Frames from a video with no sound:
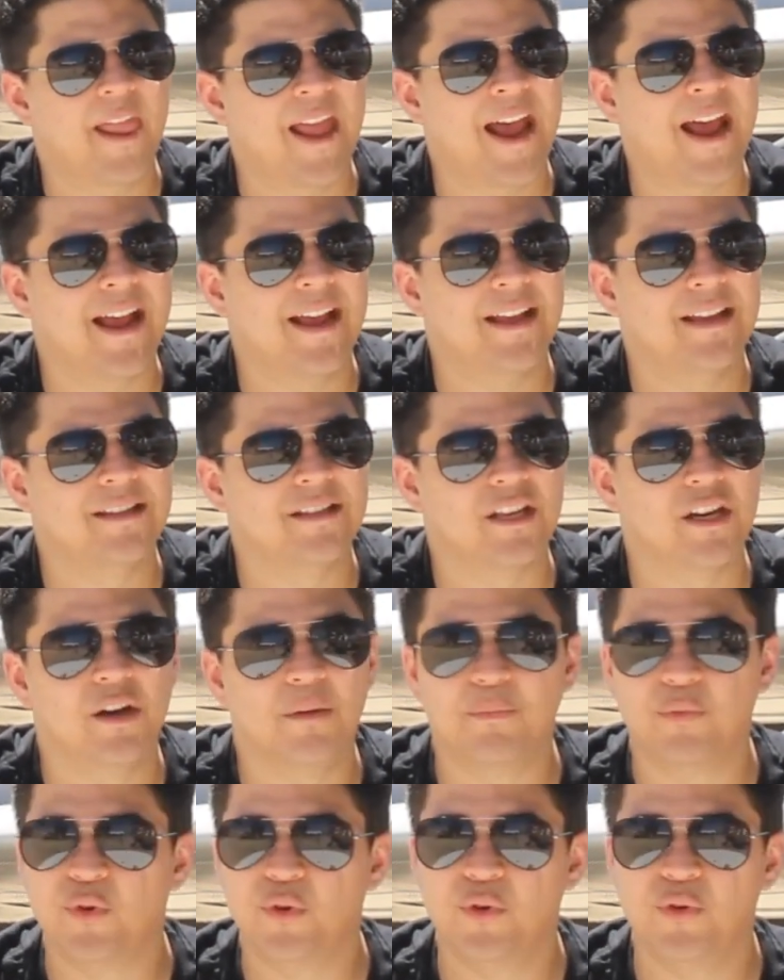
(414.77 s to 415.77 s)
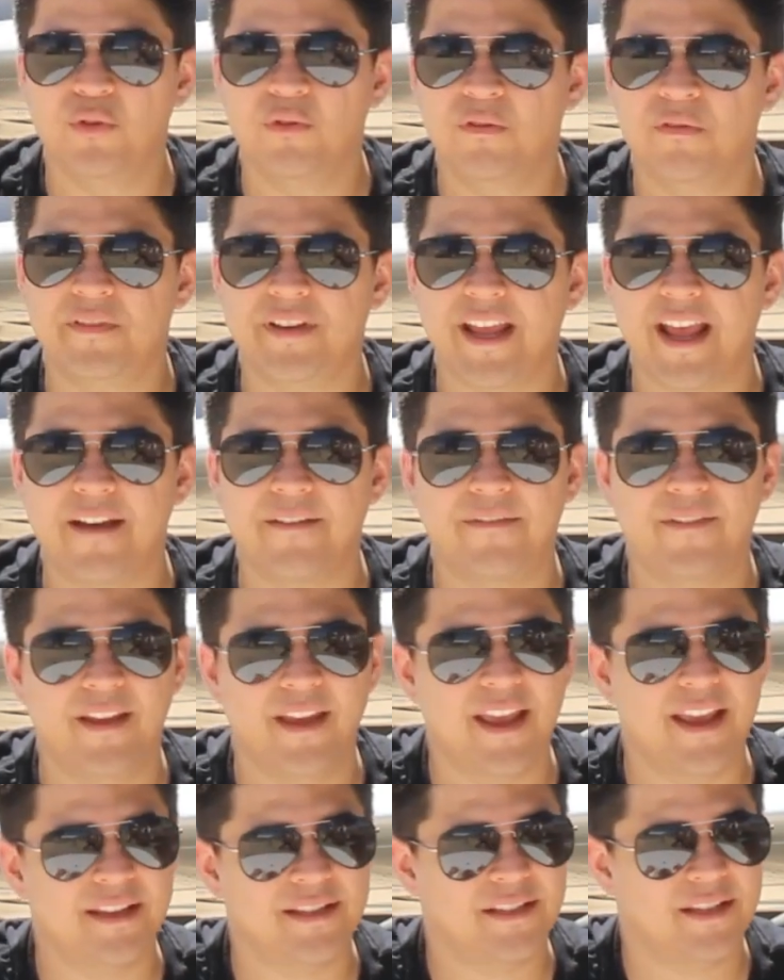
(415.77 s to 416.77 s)
has an approved
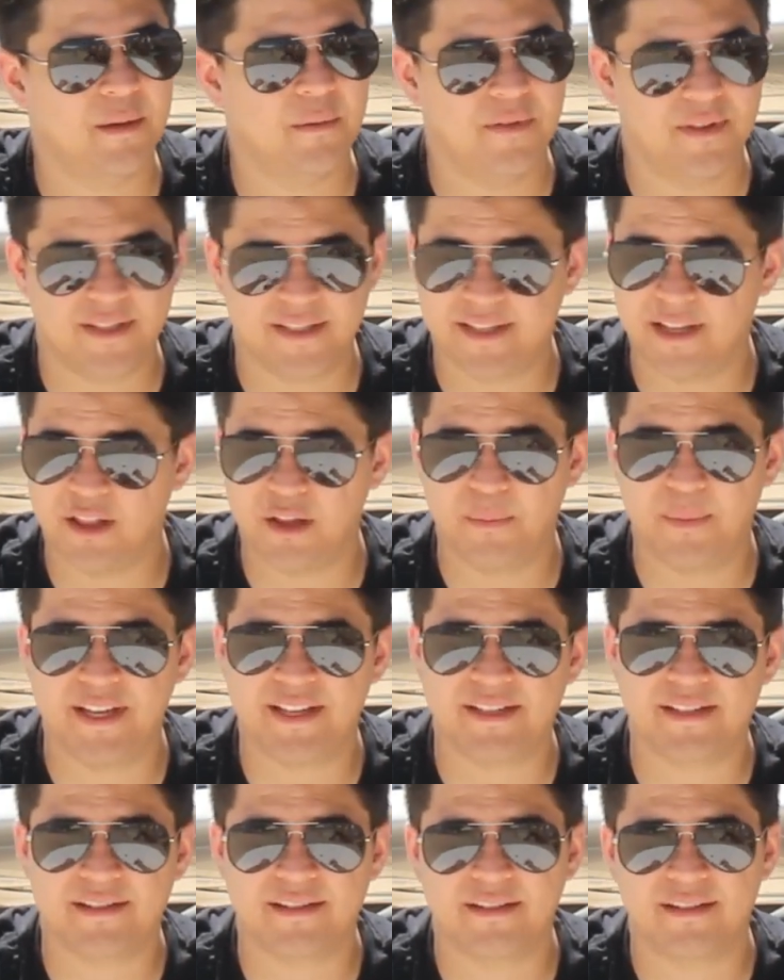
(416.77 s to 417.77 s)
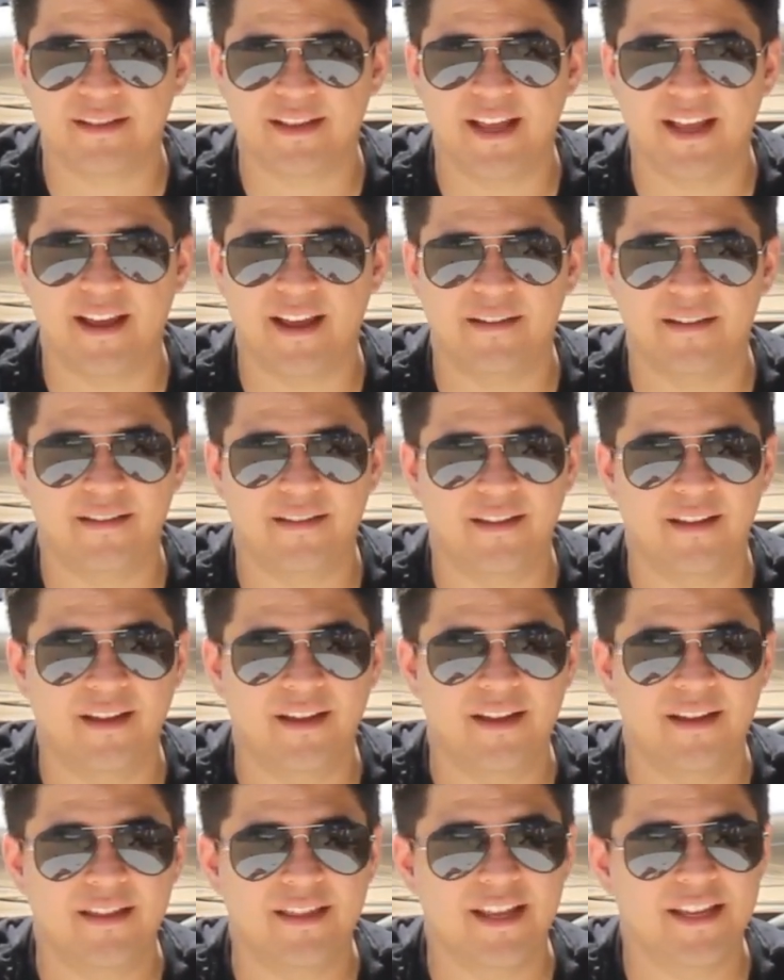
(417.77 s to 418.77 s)
FAA syllabus that
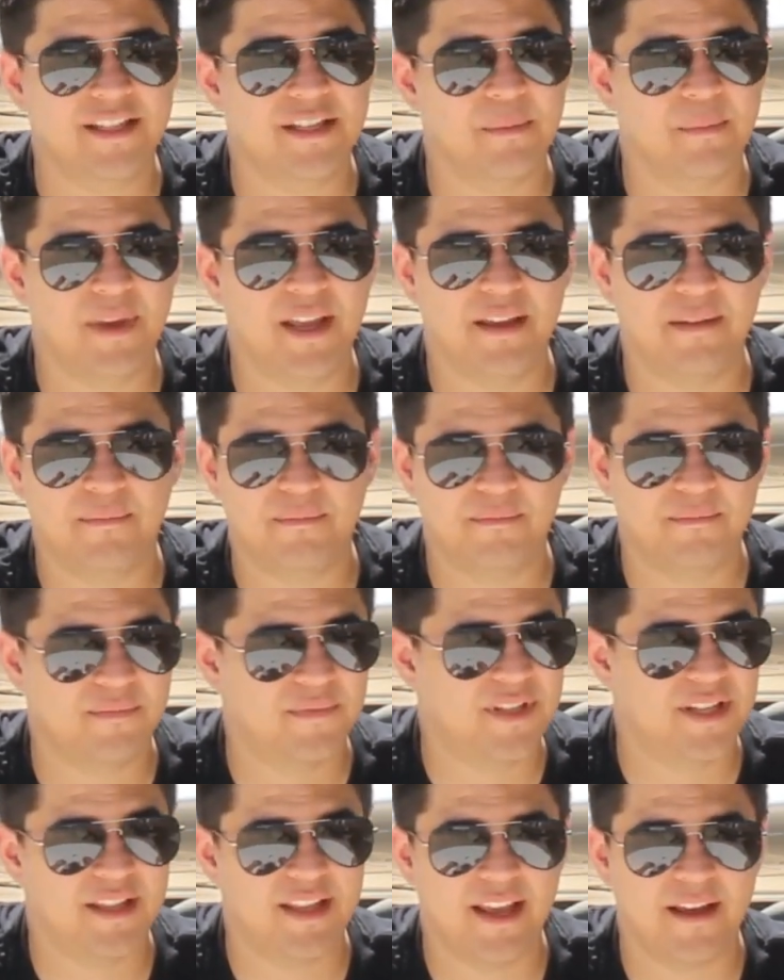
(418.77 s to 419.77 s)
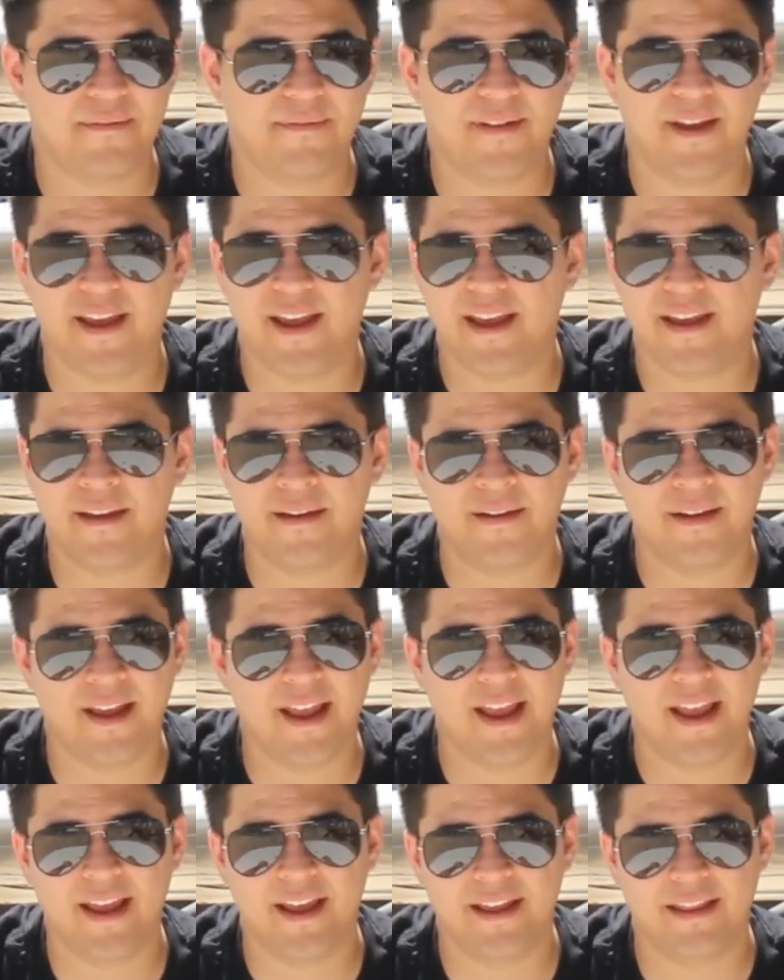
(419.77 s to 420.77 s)
they submit to the FAA,
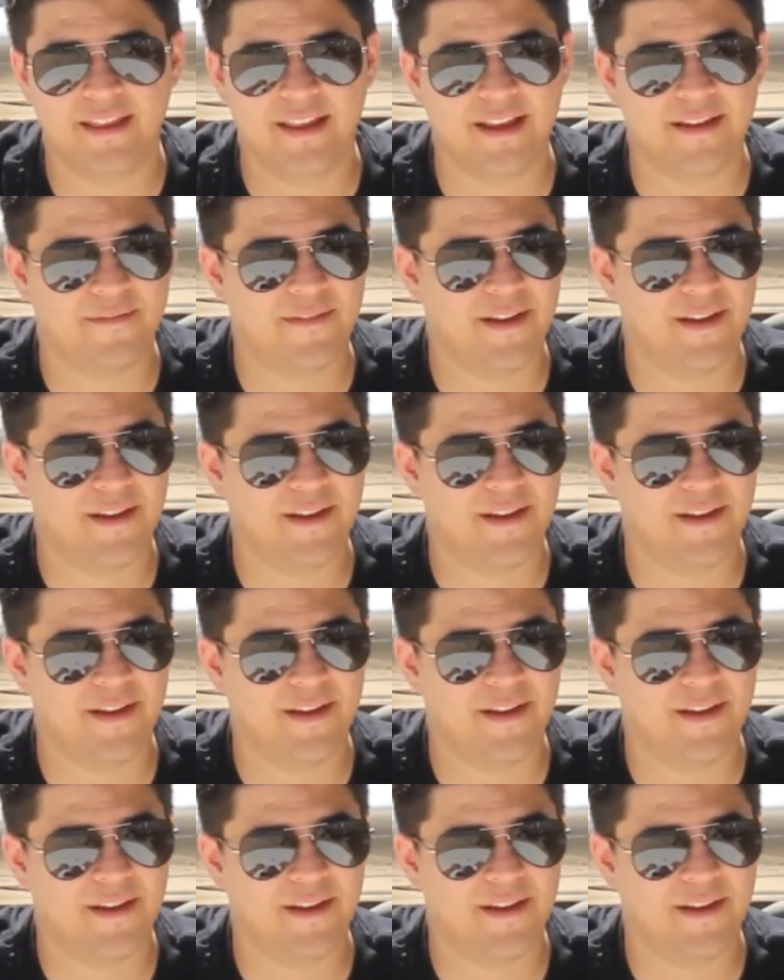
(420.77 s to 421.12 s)
and the